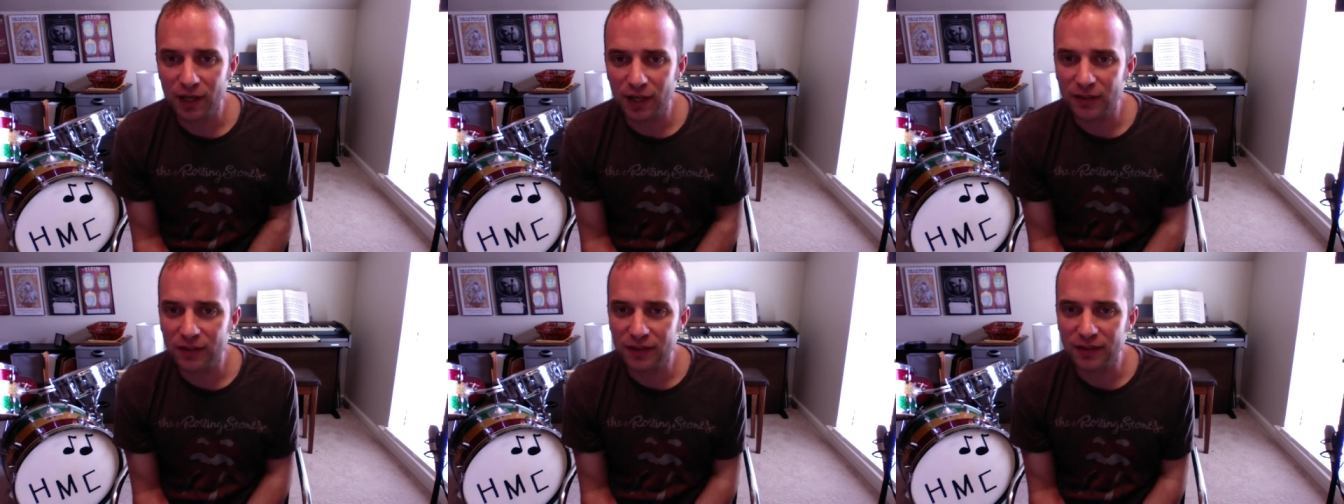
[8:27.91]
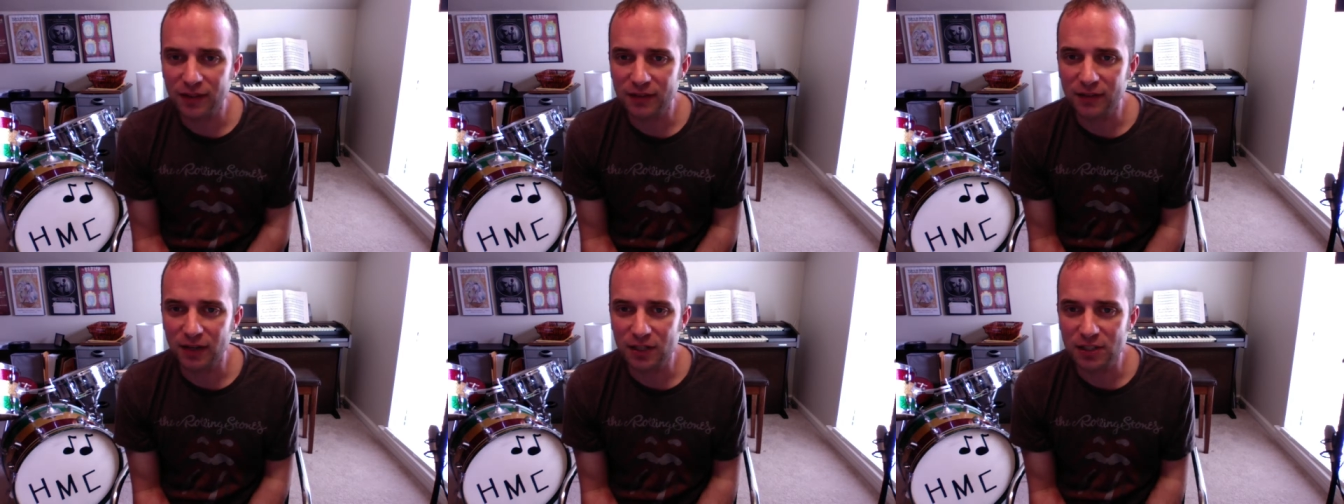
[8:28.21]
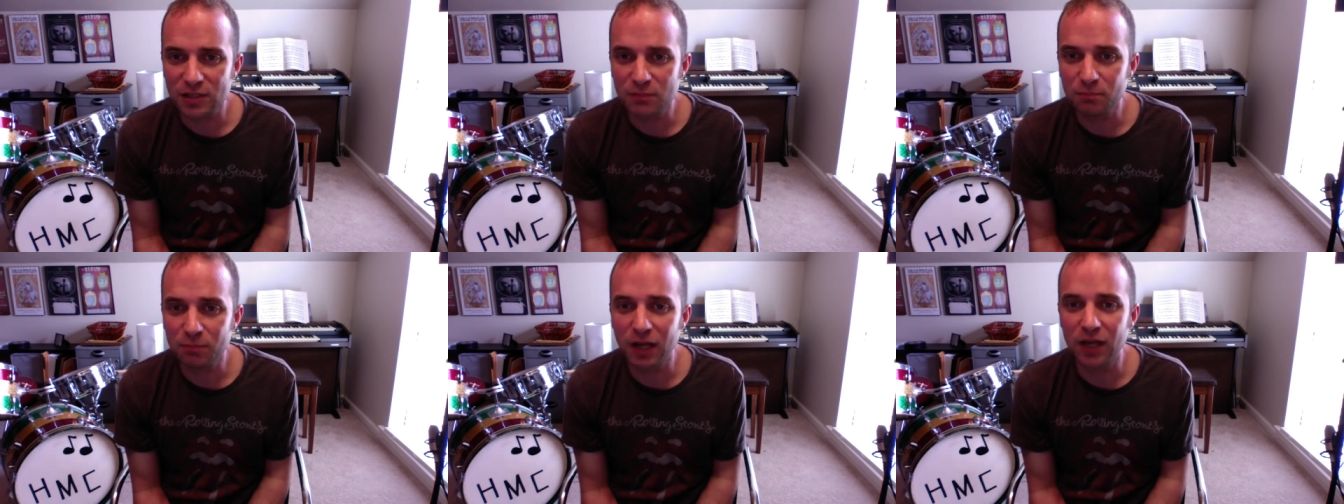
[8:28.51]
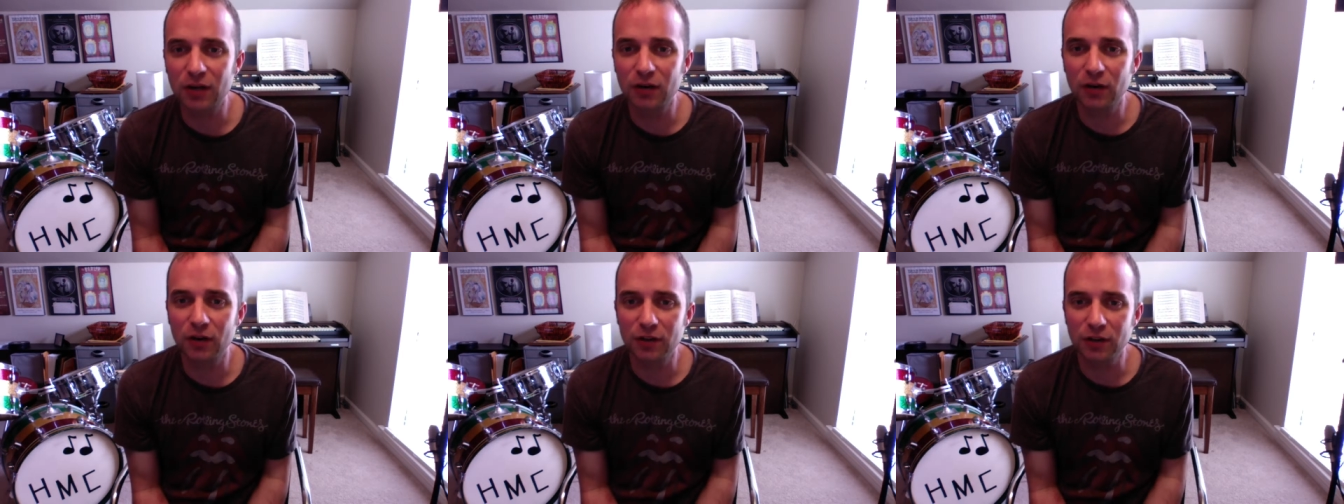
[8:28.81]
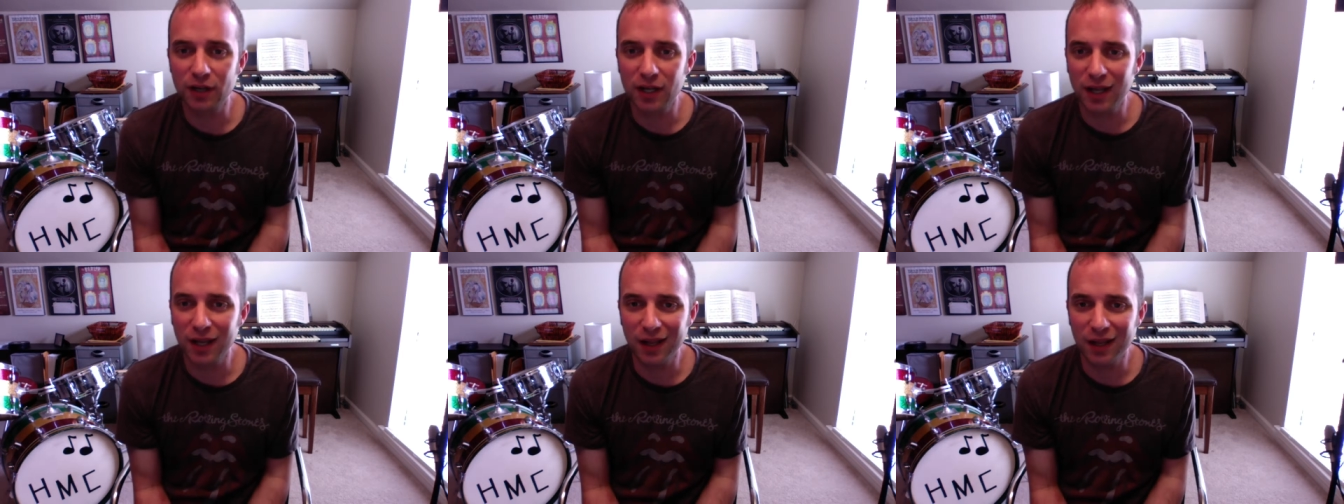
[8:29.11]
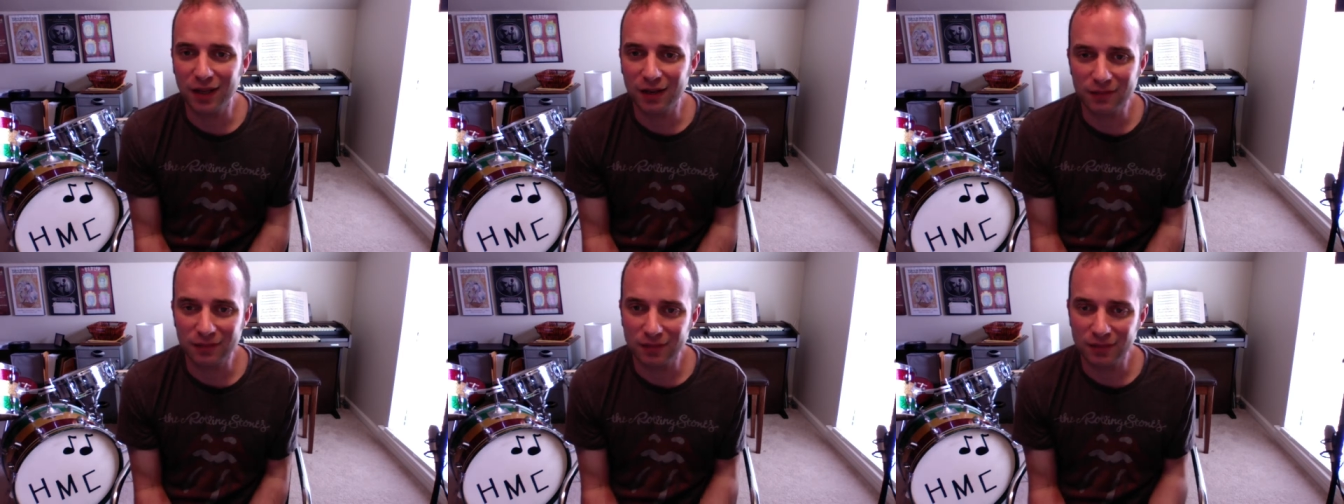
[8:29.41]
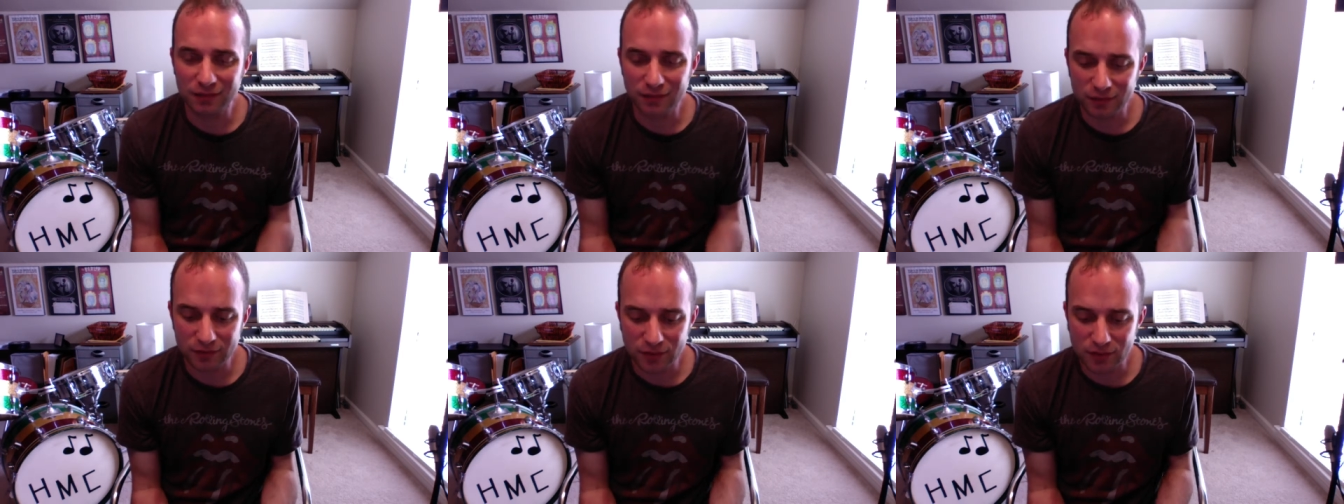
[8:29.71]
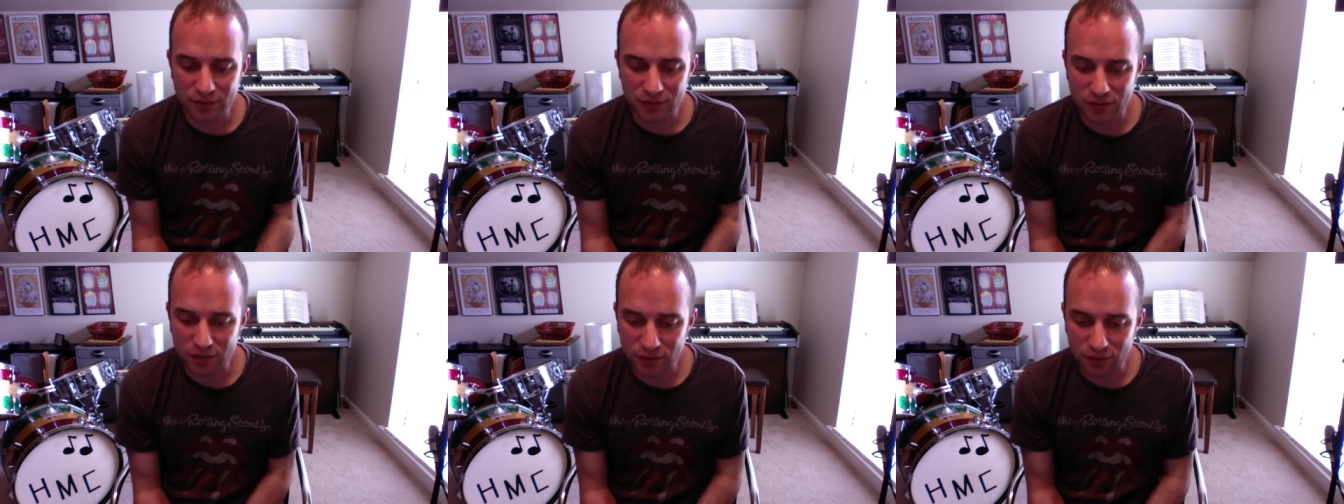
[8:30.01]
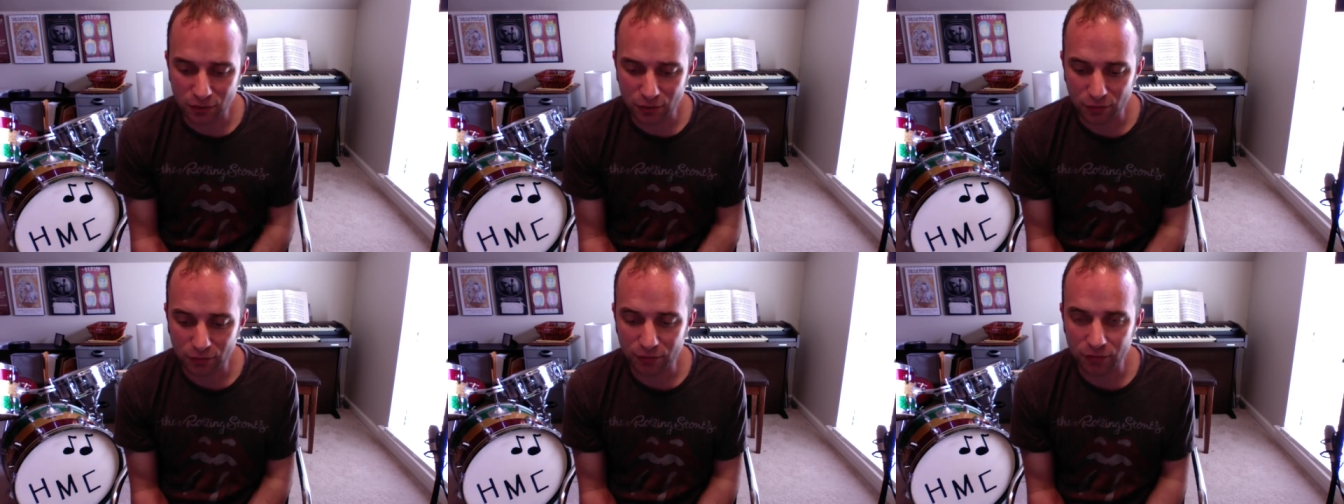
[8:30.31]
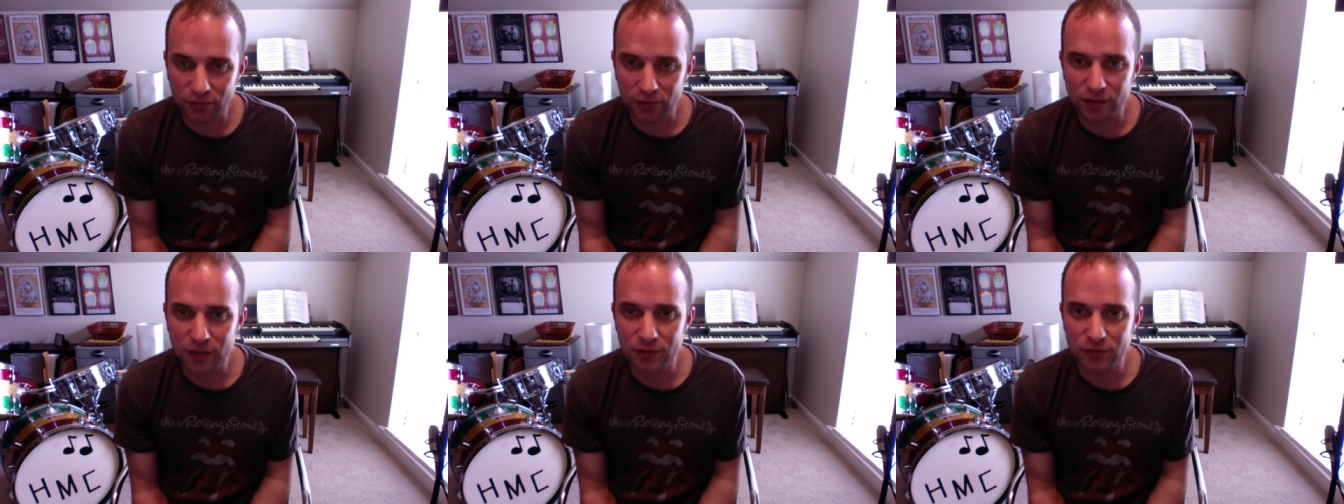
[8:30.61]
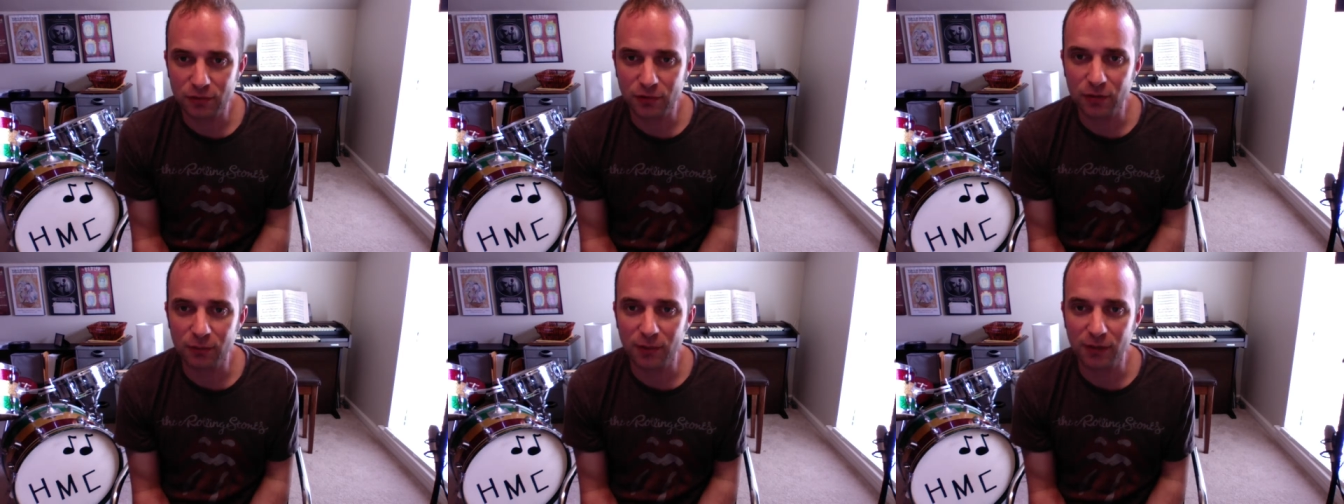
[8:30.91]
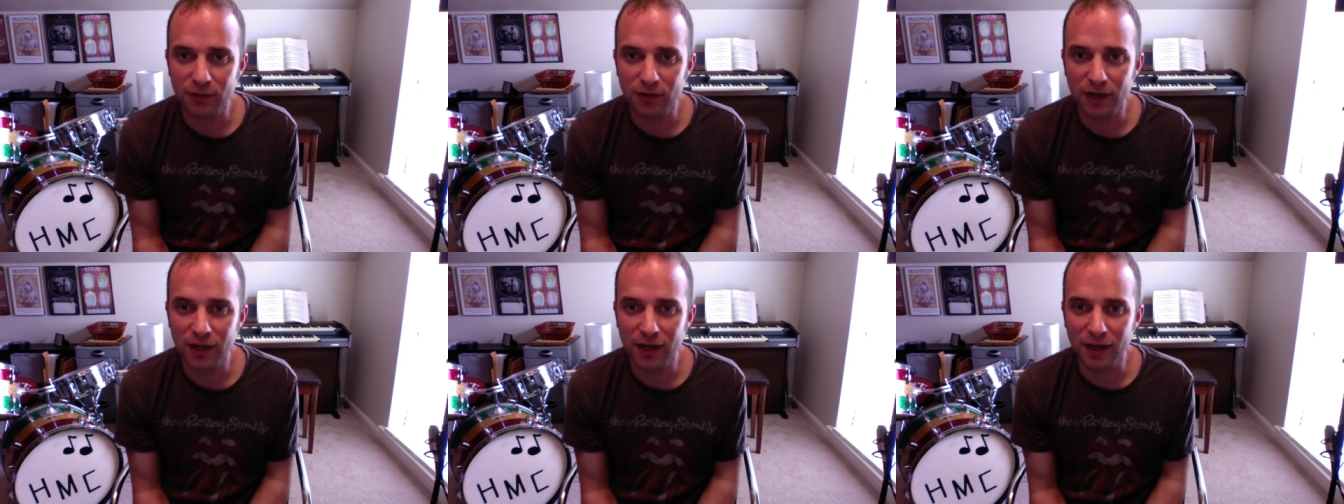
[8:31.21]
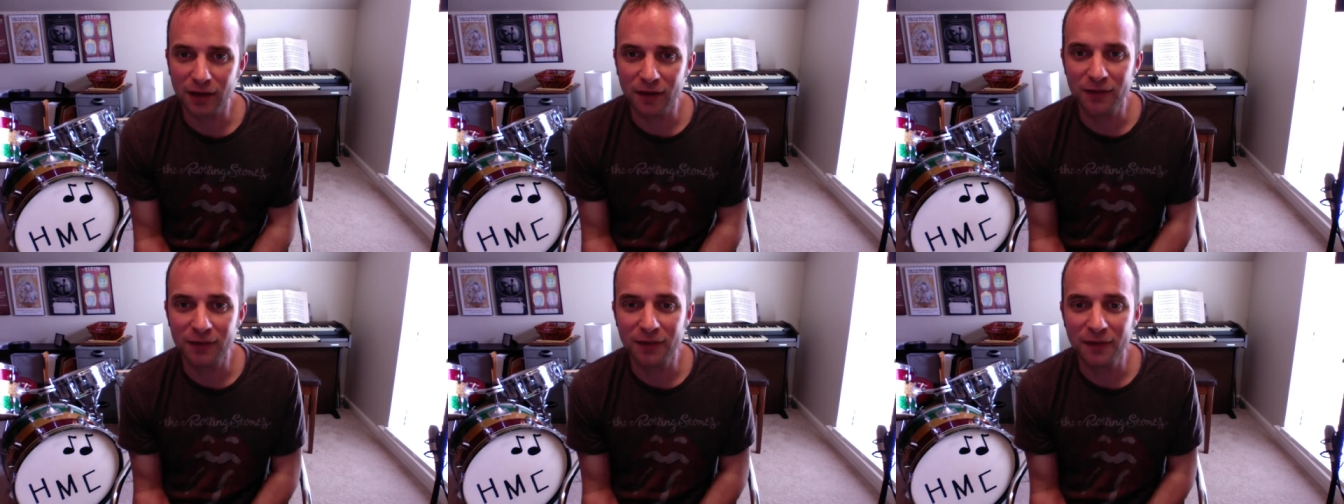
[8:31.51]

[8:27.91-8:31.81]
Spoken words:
I think that's actually better on your hands and just in general for enjoyment right now.